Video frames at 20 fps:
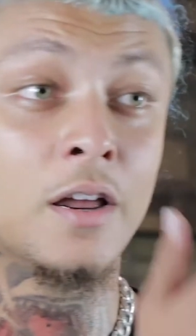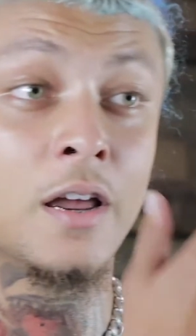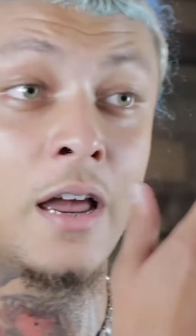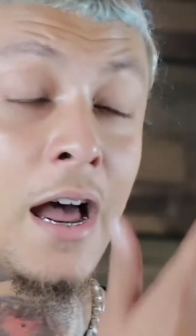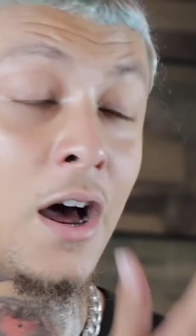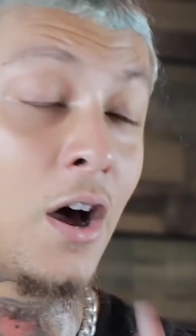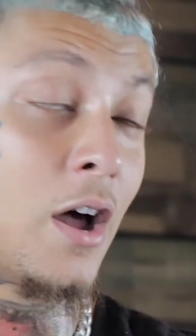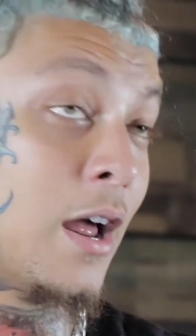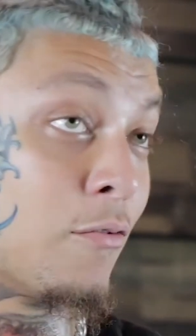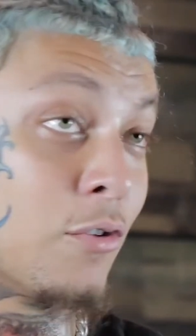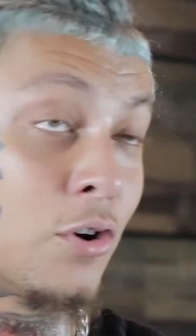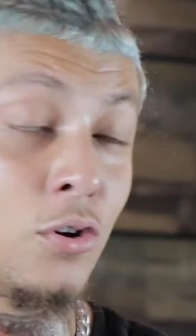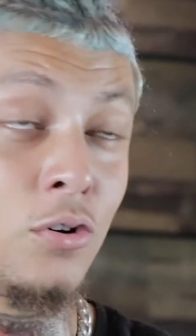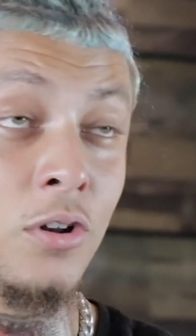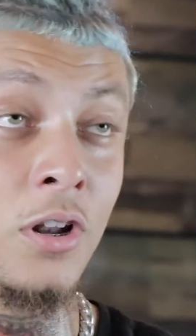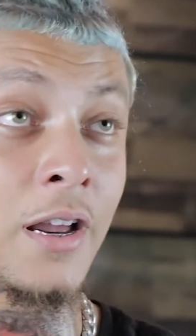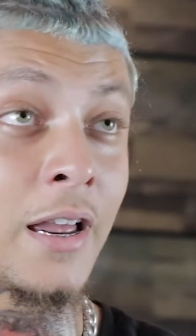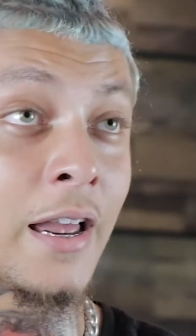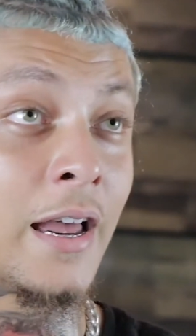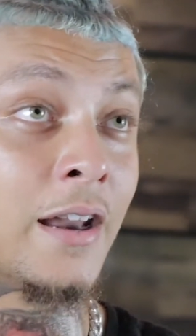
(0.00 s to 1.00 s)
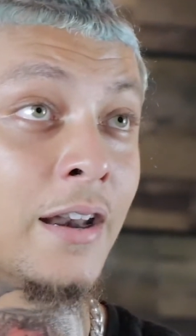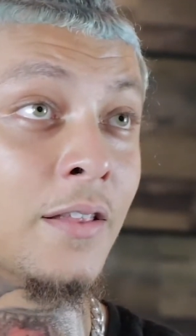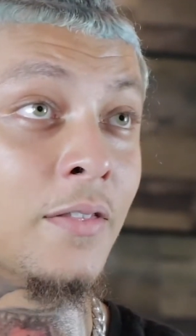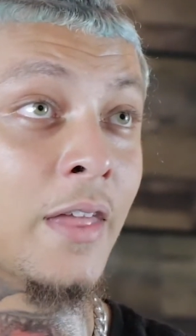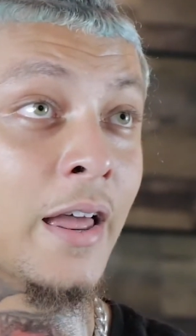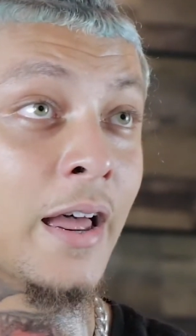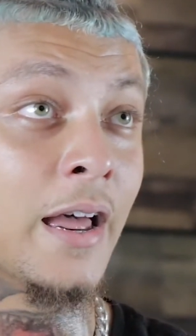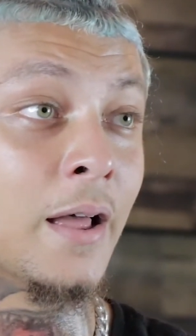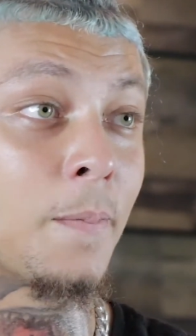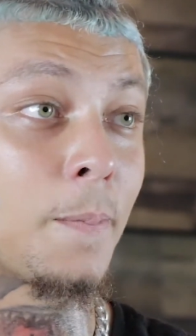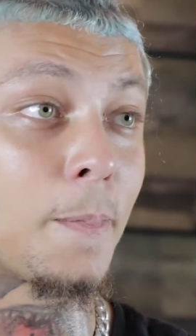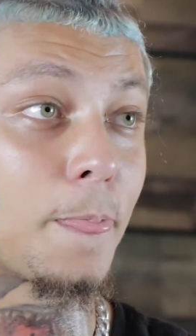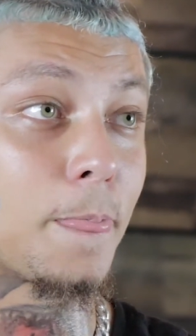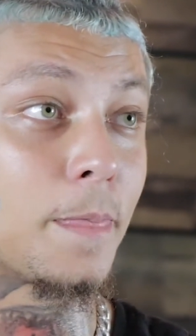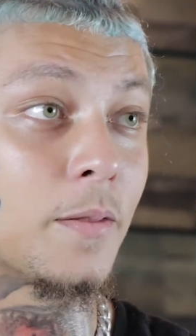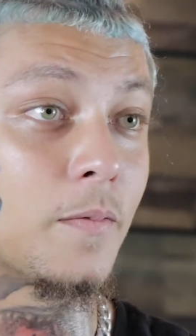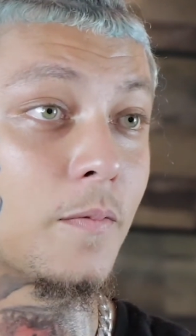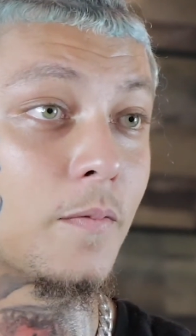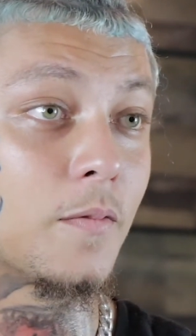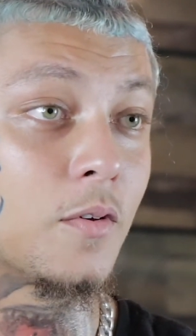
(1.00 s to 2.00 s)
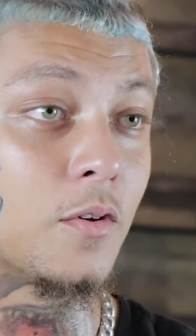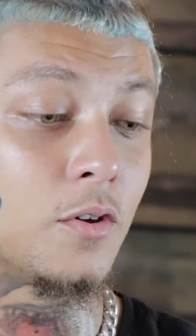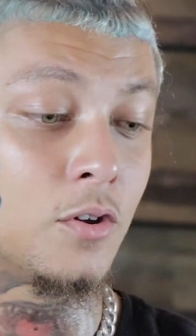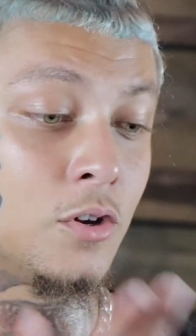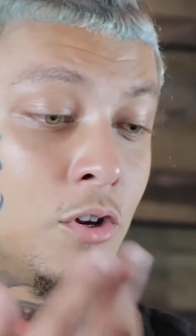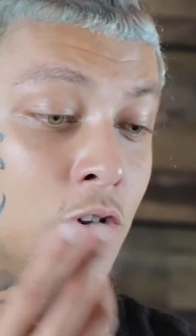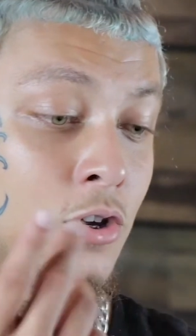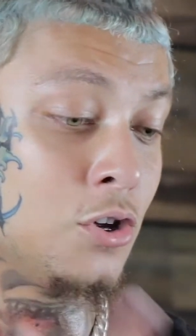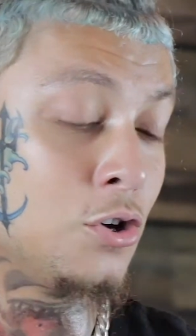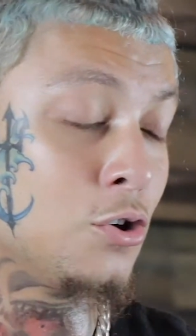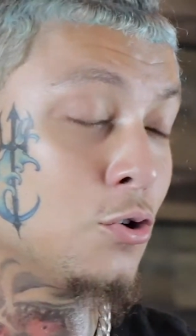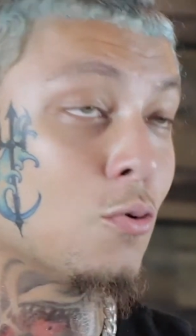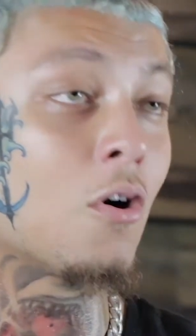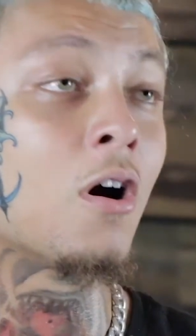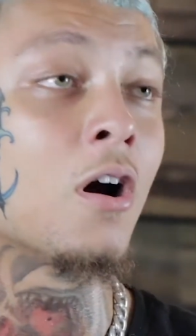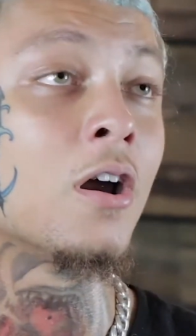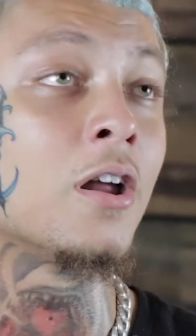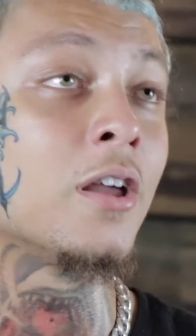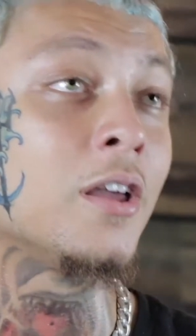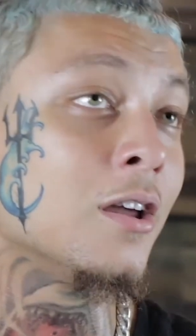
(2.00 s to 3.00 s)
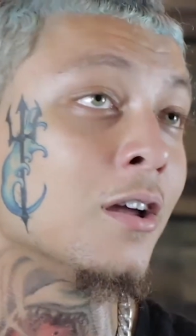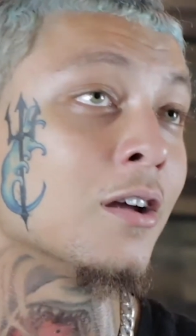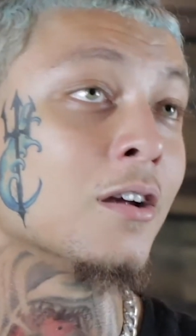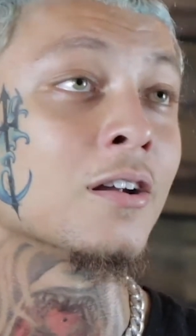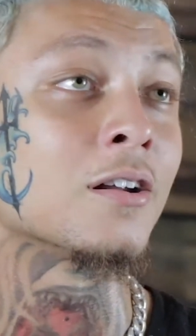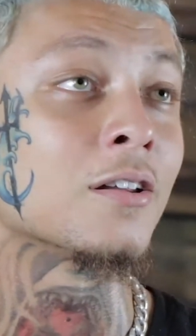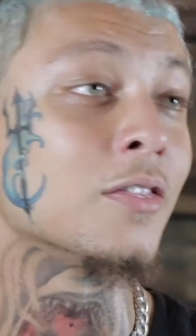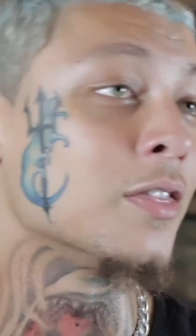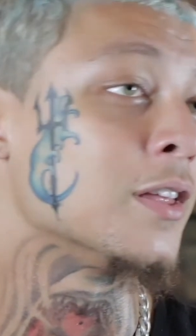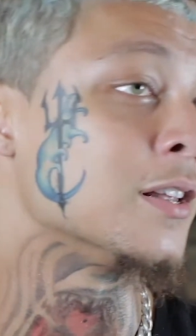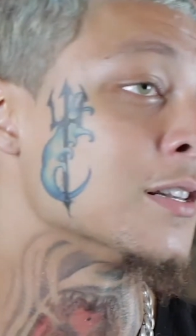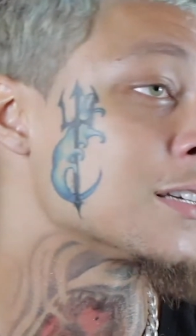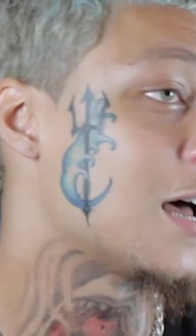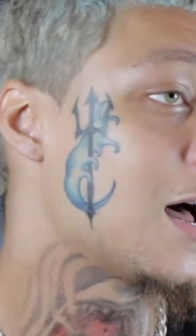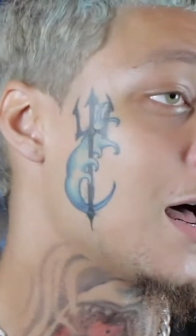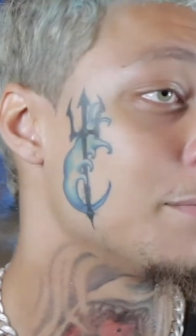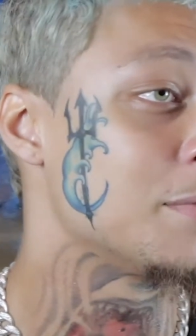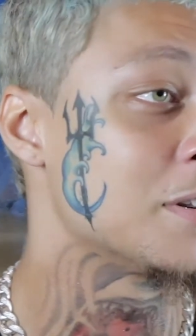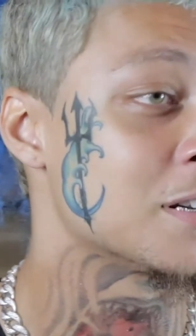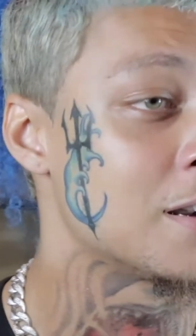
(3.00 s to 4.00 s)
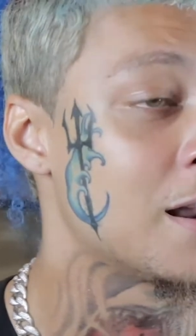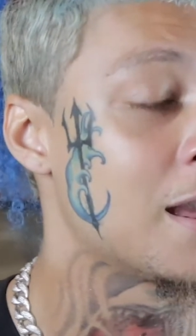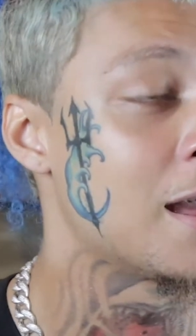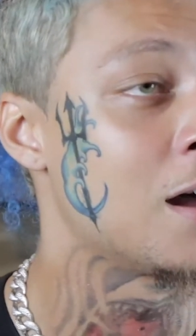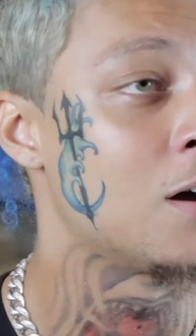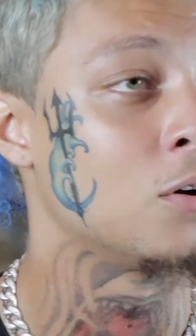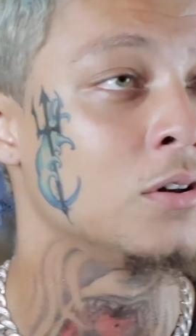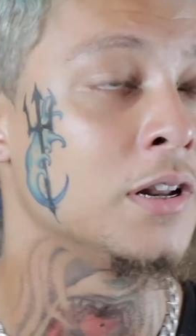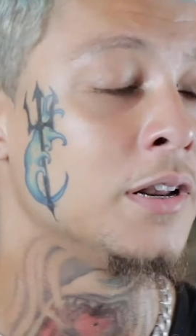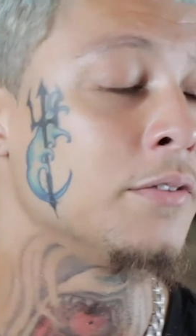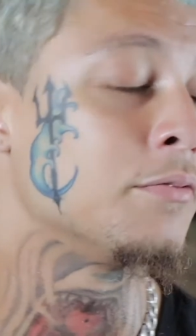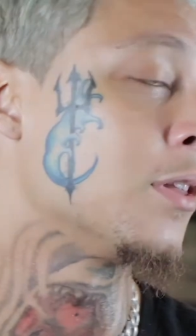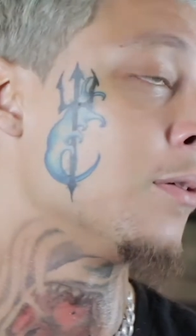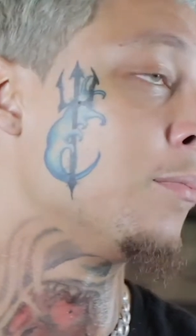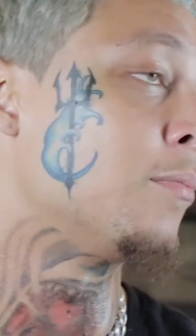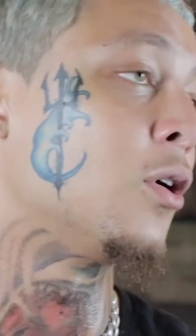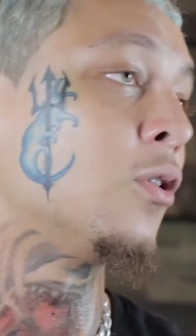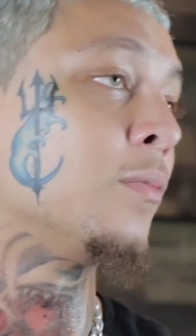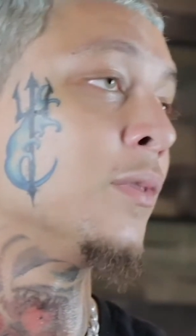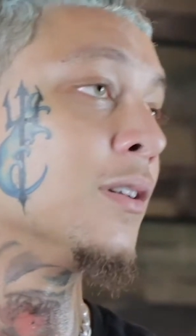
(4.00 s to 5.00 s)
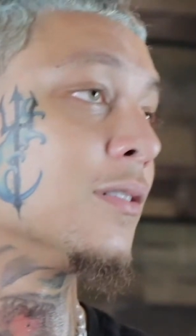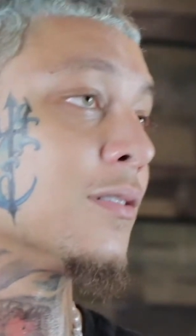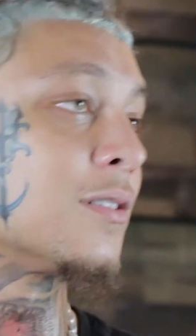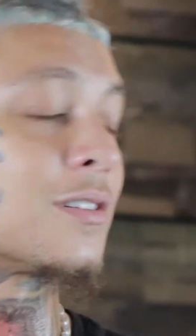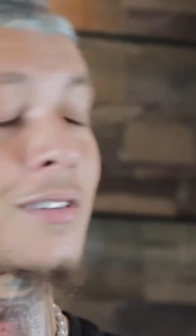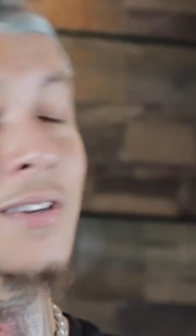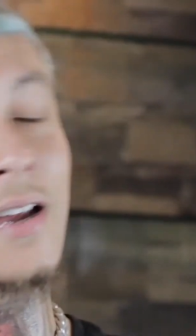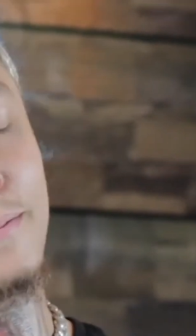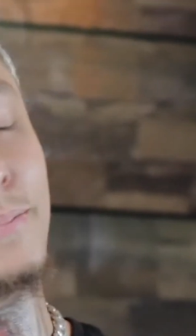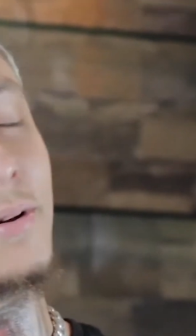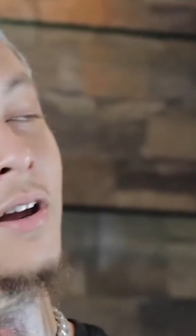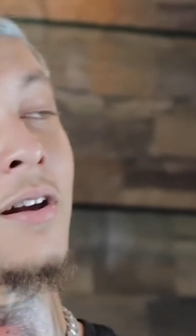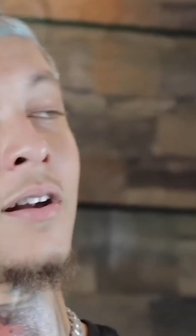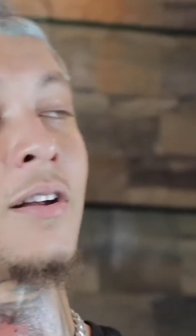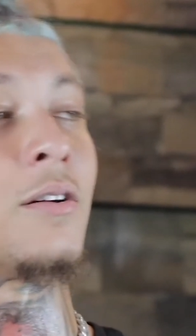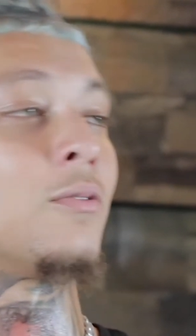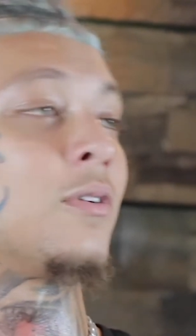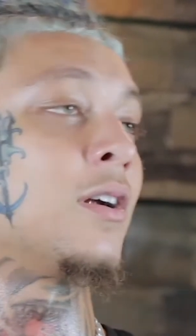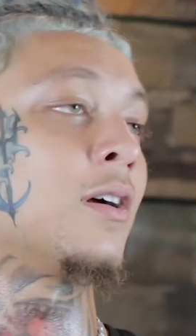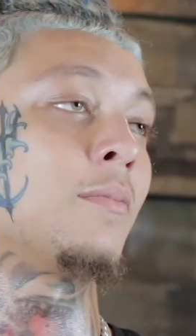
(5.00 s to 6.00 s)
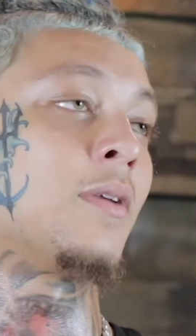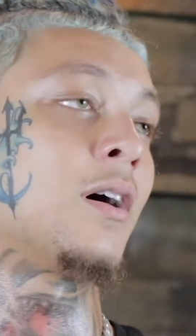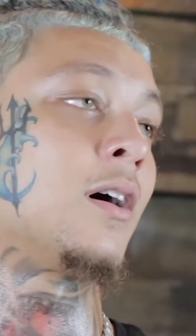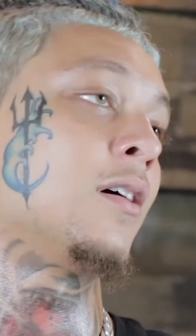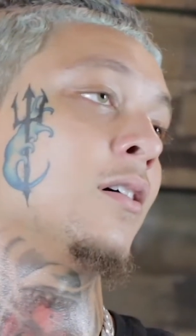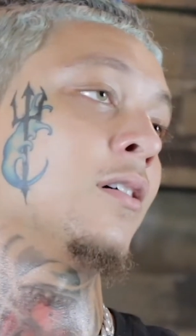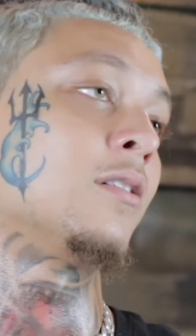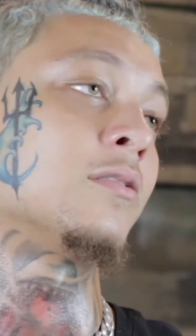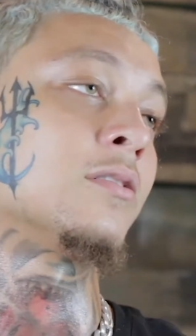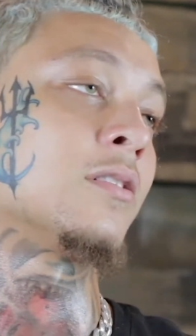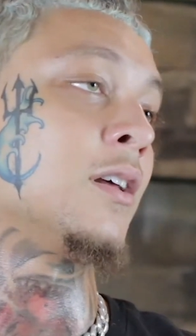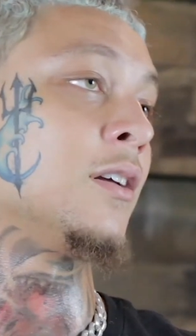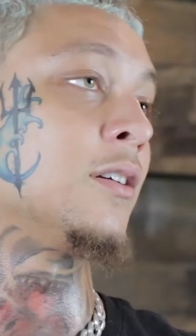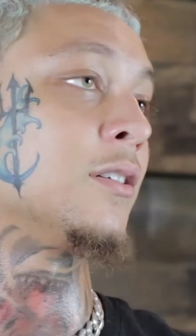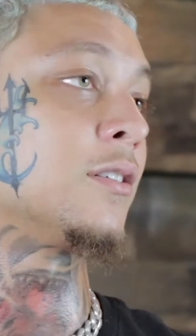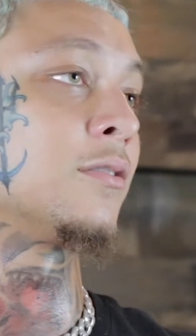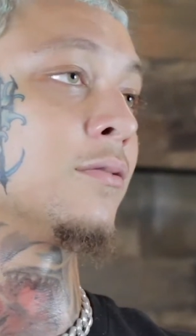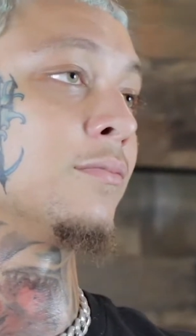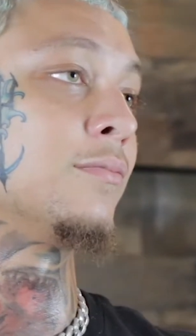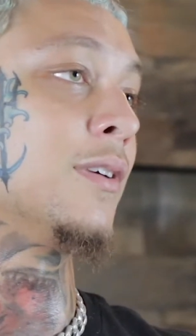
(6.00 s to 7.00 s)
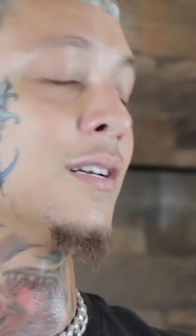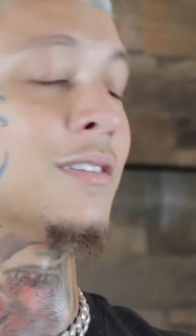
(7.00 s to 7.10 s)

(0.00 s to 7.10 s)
however you look at it, that you are here, the time is now, live in the moment, stop caring what everybody else thinks.